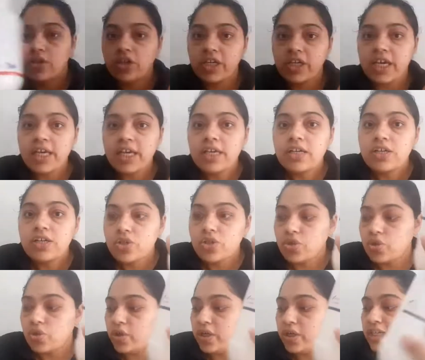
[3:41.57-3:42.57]
Okay,
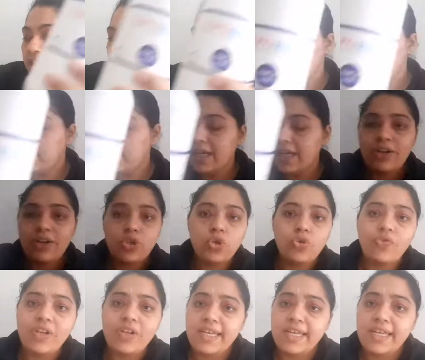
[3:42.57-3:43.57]
so you
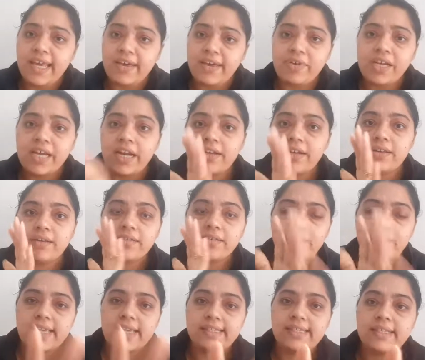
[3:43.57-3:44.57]
will never get
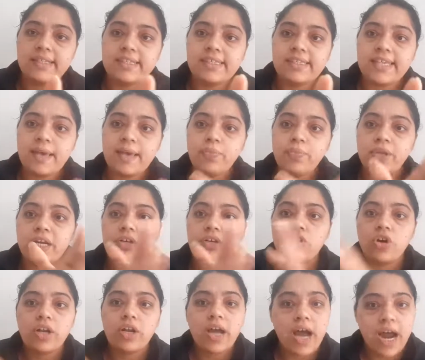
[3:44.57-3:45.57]
resin separate
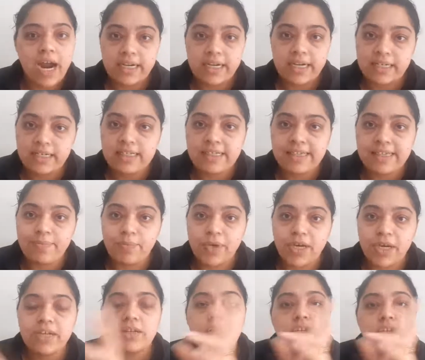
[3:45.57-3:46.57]
or hardener
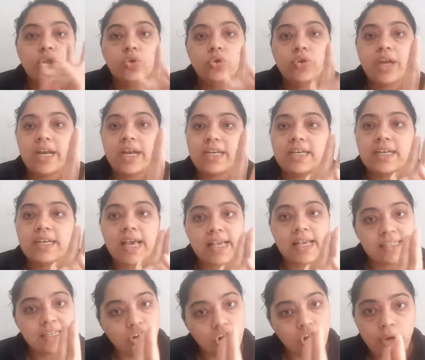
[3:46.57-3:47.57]
separate. You get it
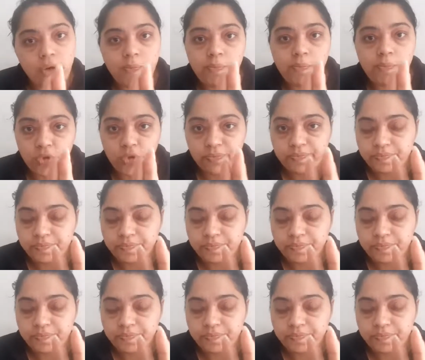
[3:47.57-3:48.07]
as a combo.